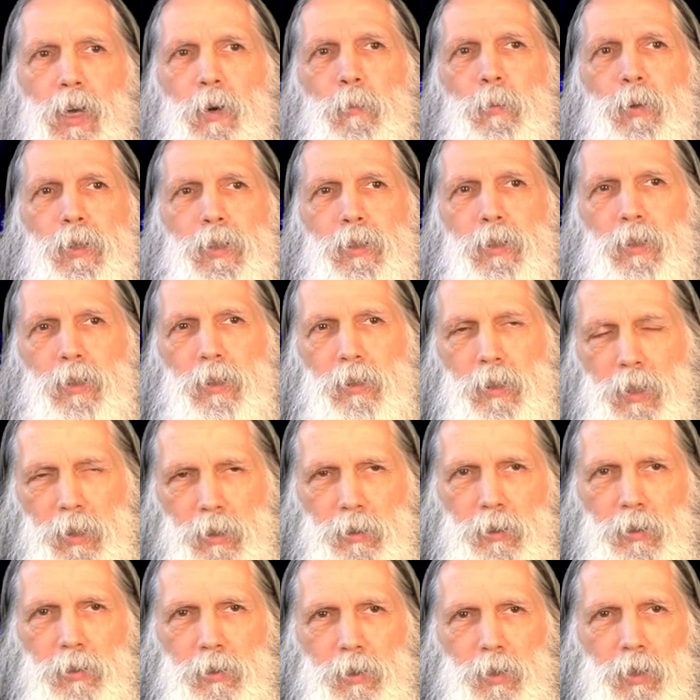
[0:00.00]
But in the
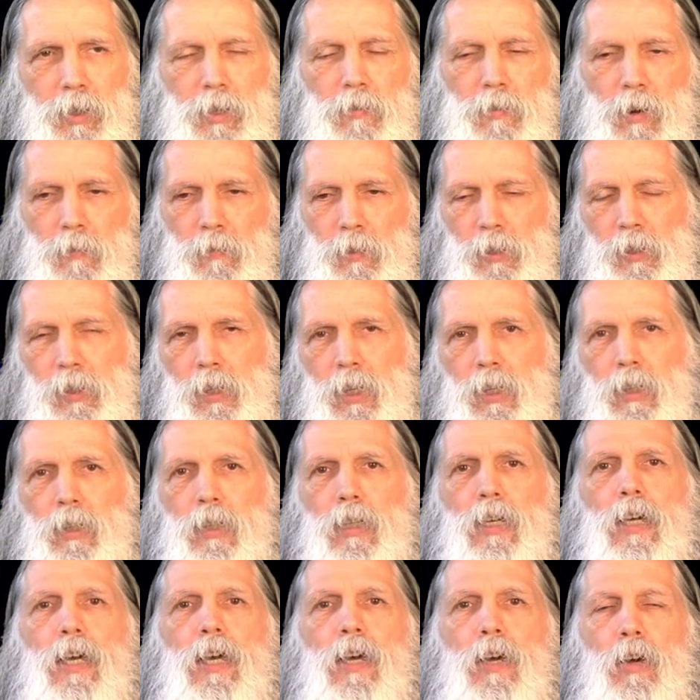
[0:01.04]
clinical theory of everything,
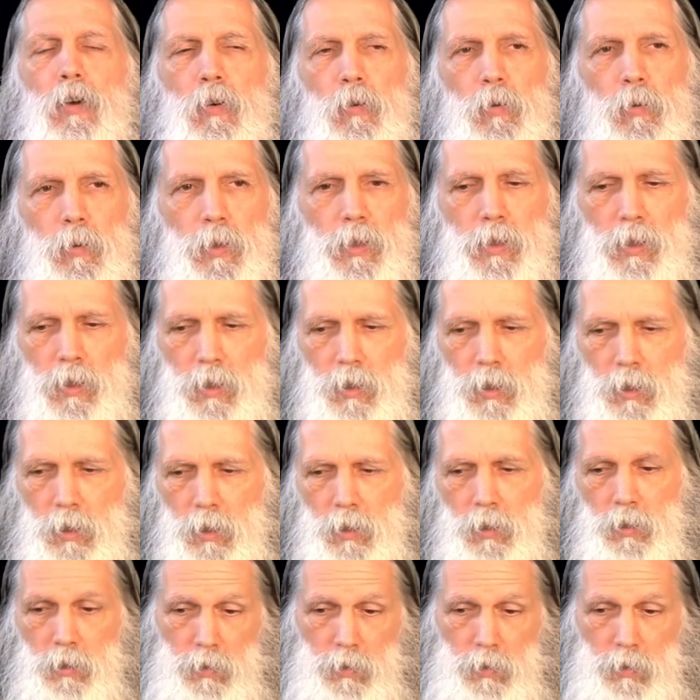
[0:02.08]
we,